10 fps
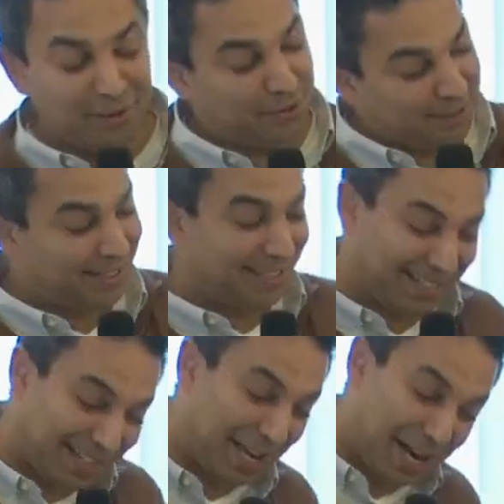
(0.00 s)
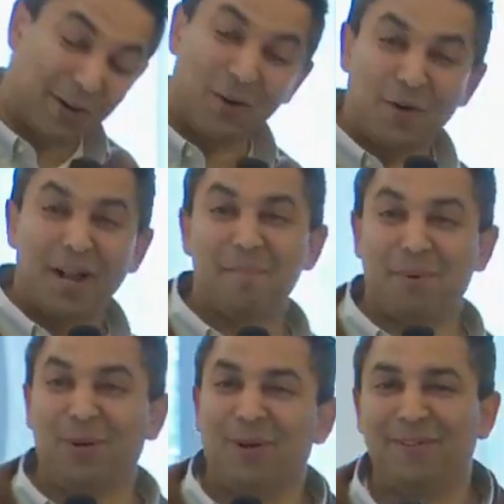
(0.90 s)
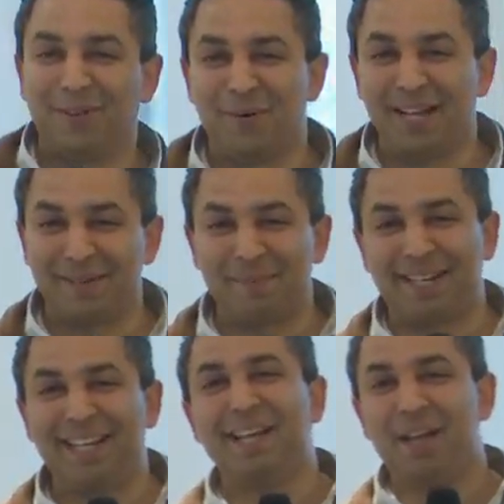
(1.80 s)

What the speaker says: who's kind of grown up all over the world, but